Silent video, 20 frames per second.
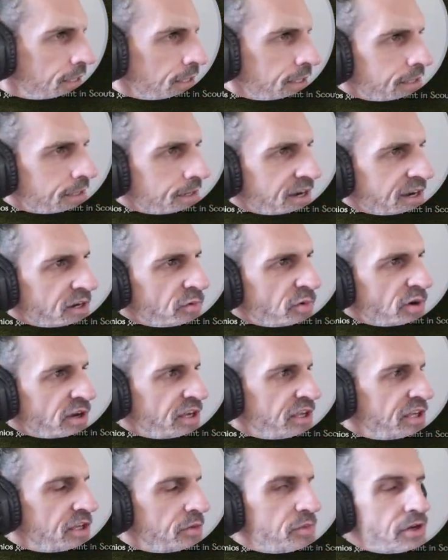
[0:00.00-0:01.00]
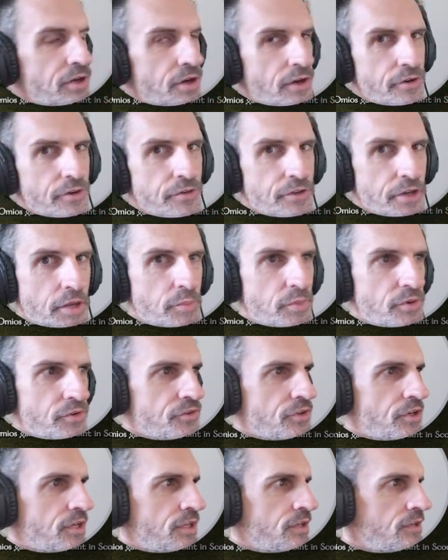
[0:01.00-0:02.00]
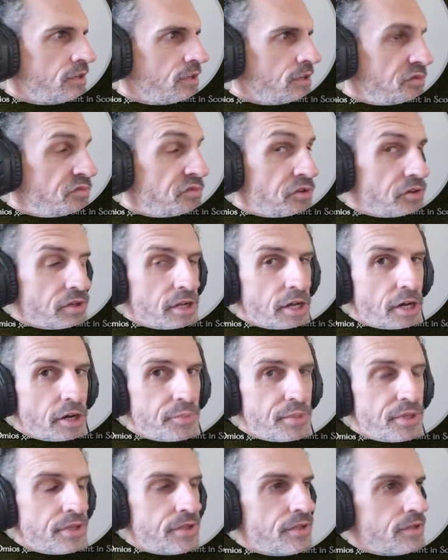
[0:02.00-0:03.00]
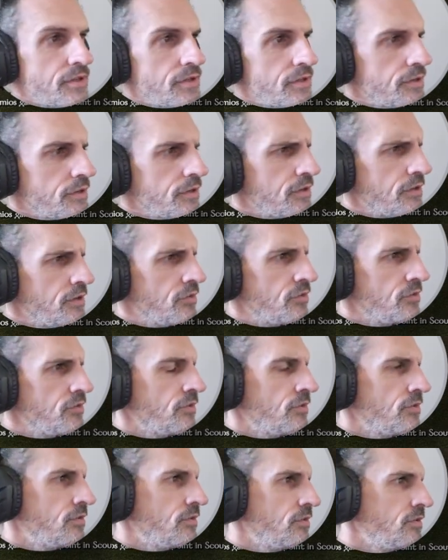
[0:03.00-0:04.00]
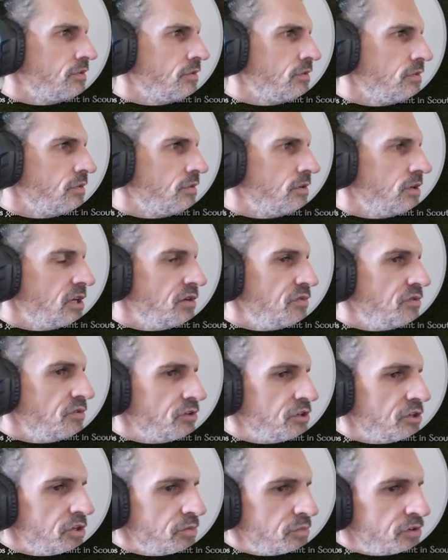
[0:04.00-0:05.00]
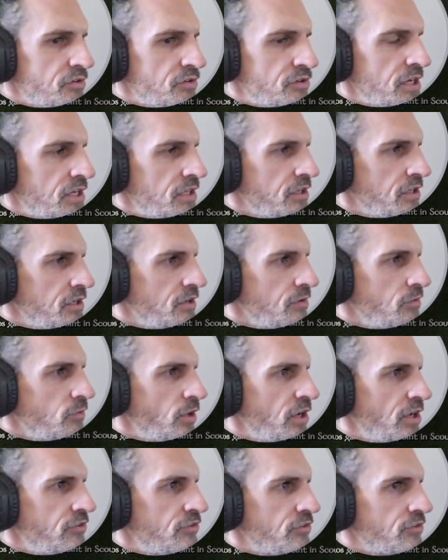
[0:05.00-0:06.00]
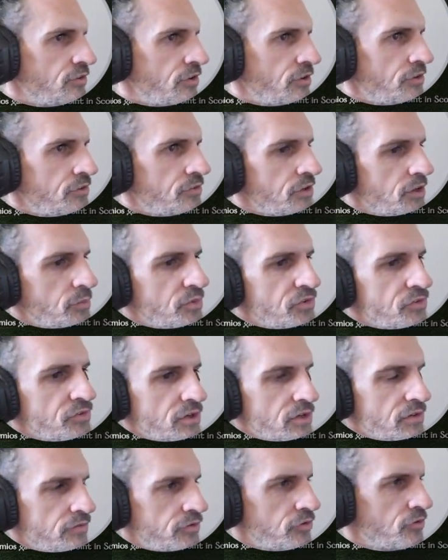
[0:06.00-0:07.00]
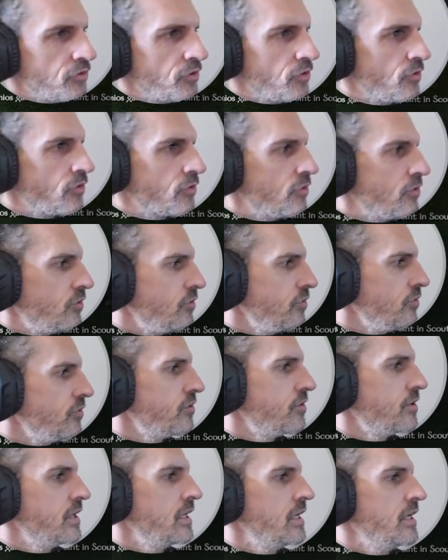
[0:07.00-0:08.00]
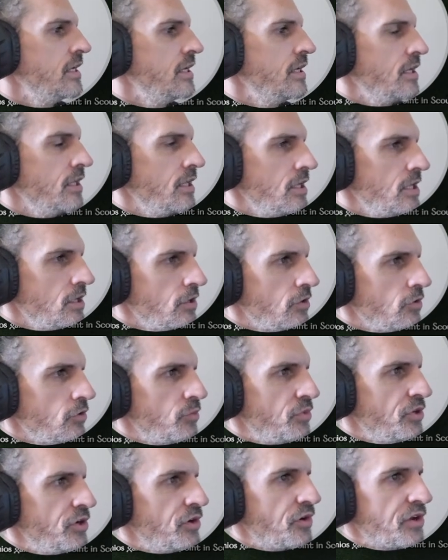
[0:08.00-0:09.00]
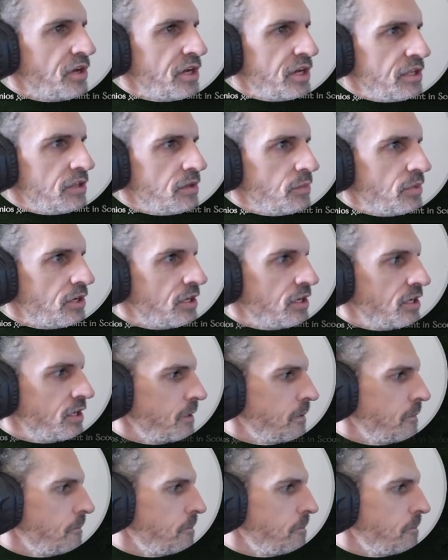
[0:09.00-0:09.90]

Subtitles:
You kind of want to keep it under 10% if you can help it, because if you keep your daily wages under 10% of your total gold, you'll be okay in the beginning.